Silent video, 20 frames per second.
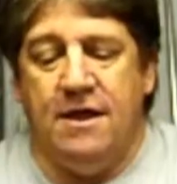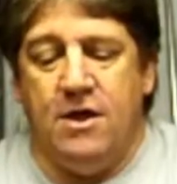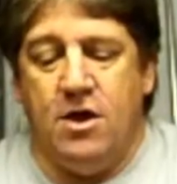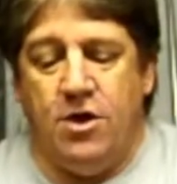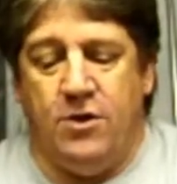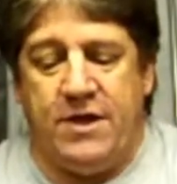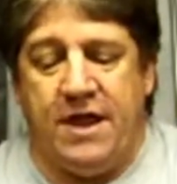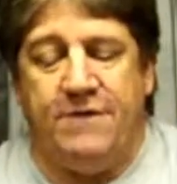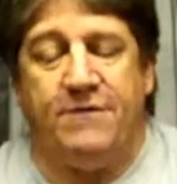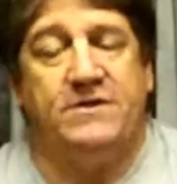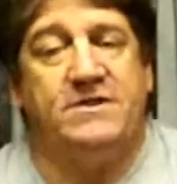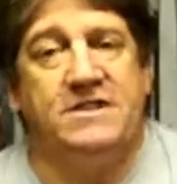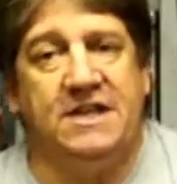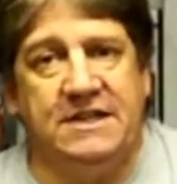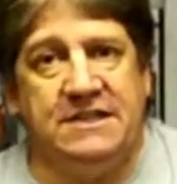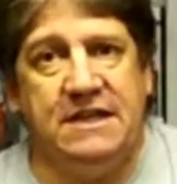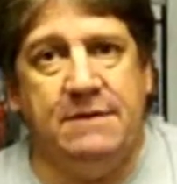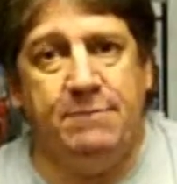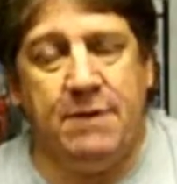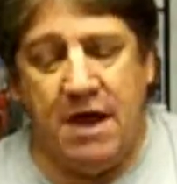Okay, for
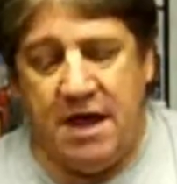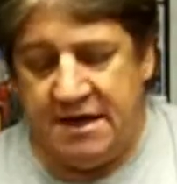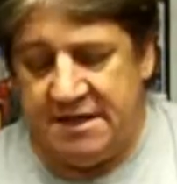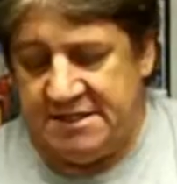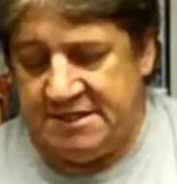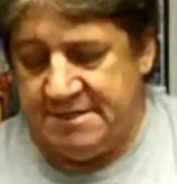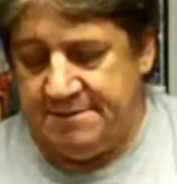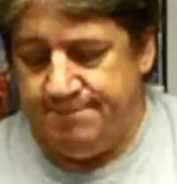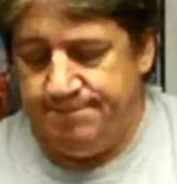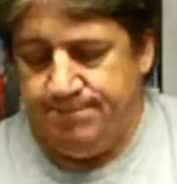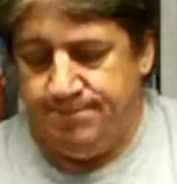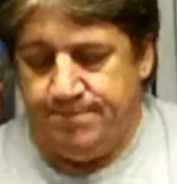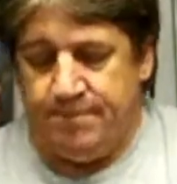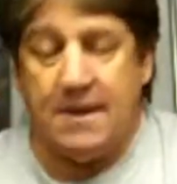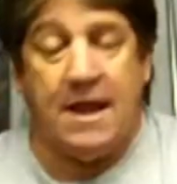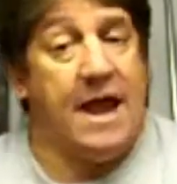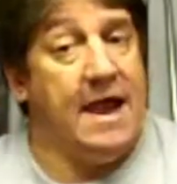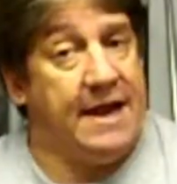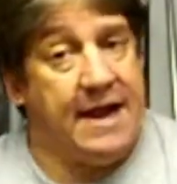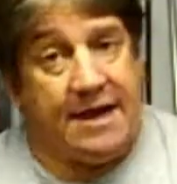60 bucks,
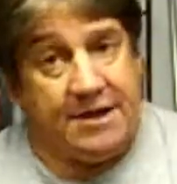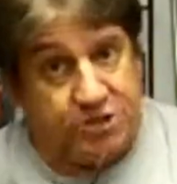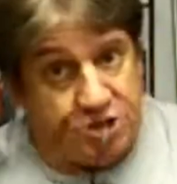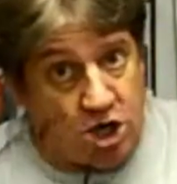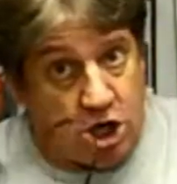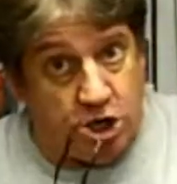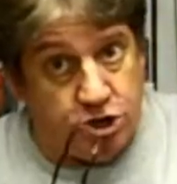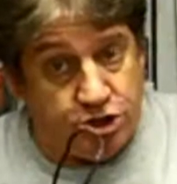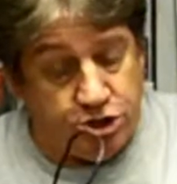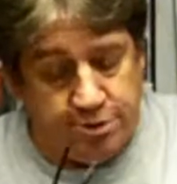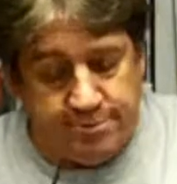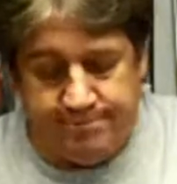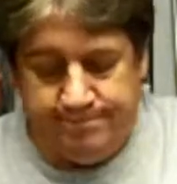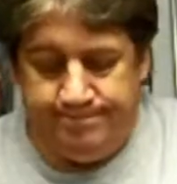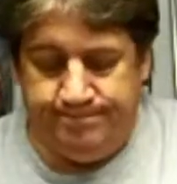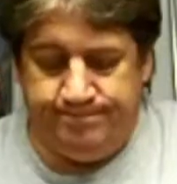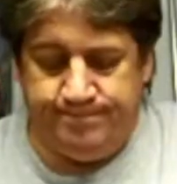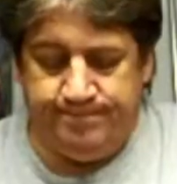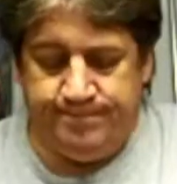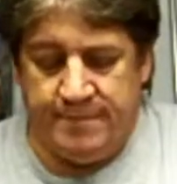I got a charger,
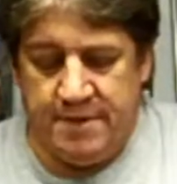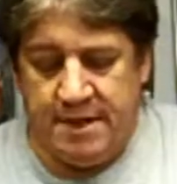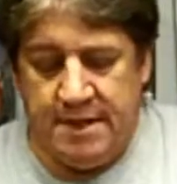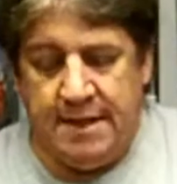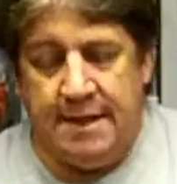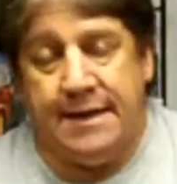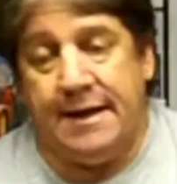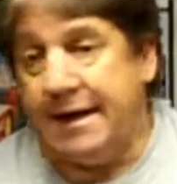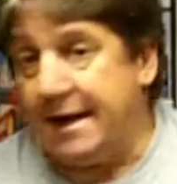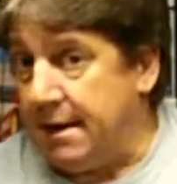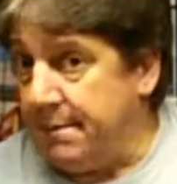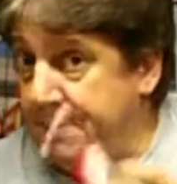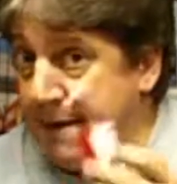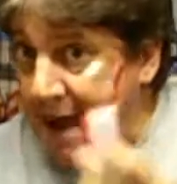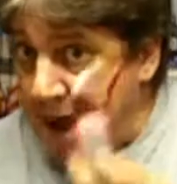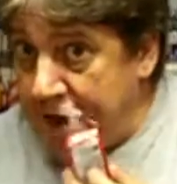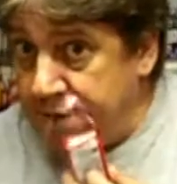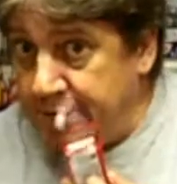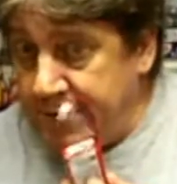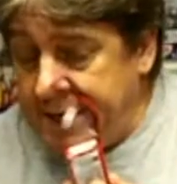I got a
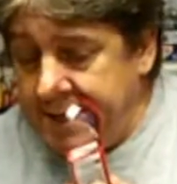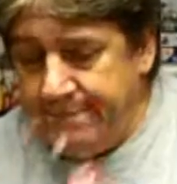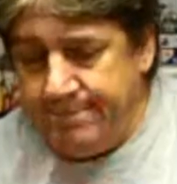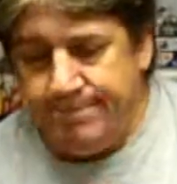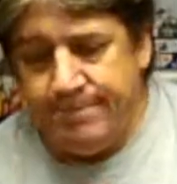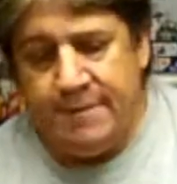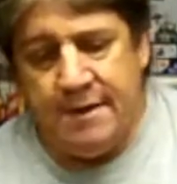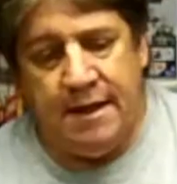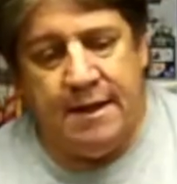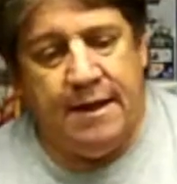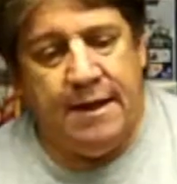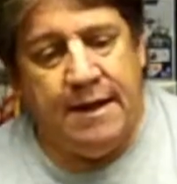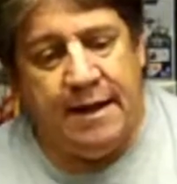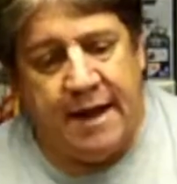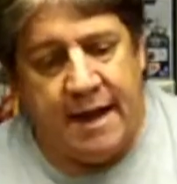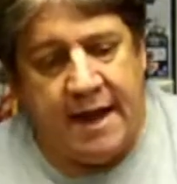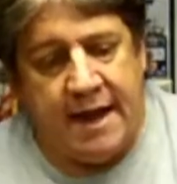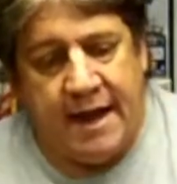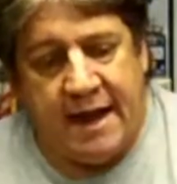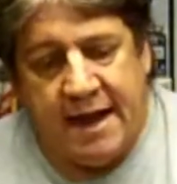battery,
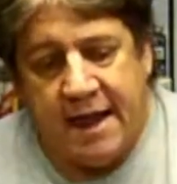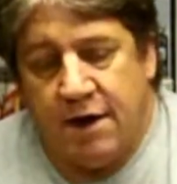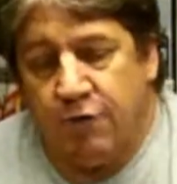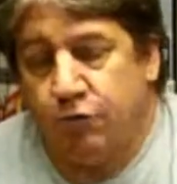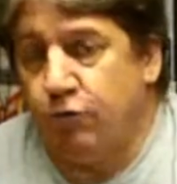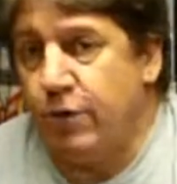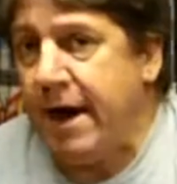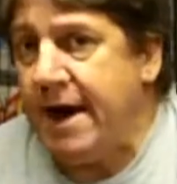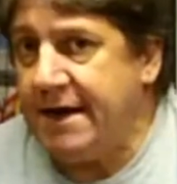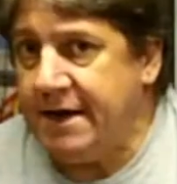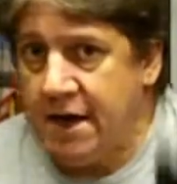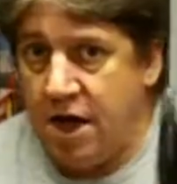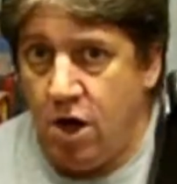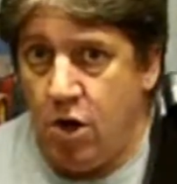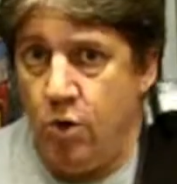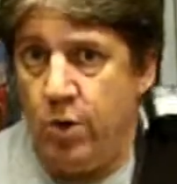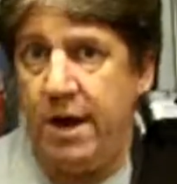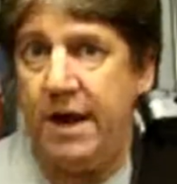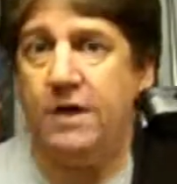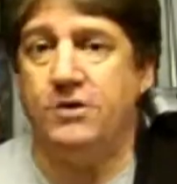and I got a
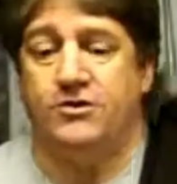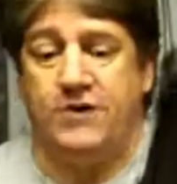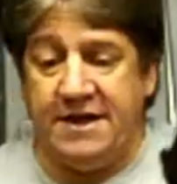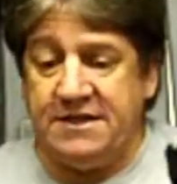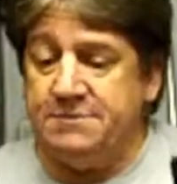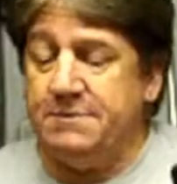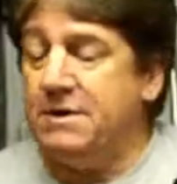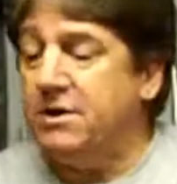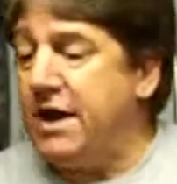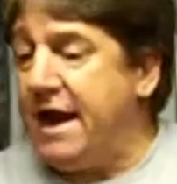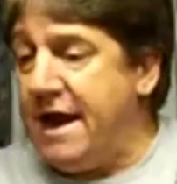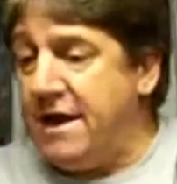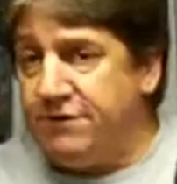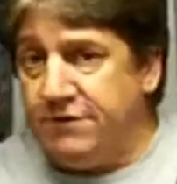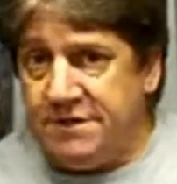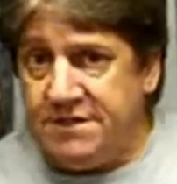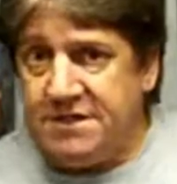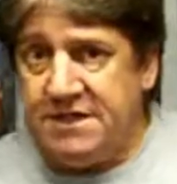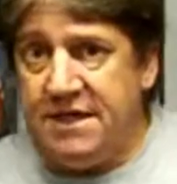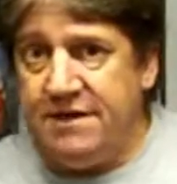radio, transmitter, and
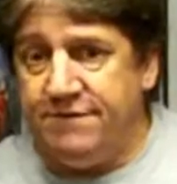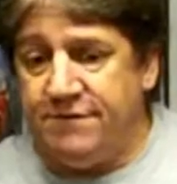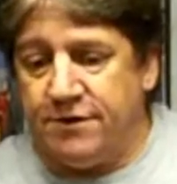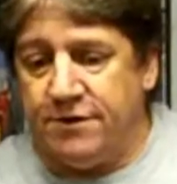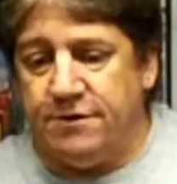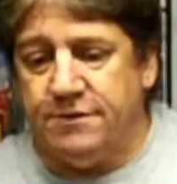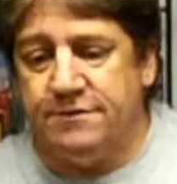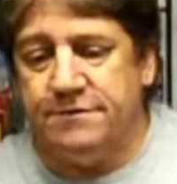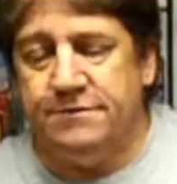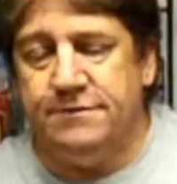receiver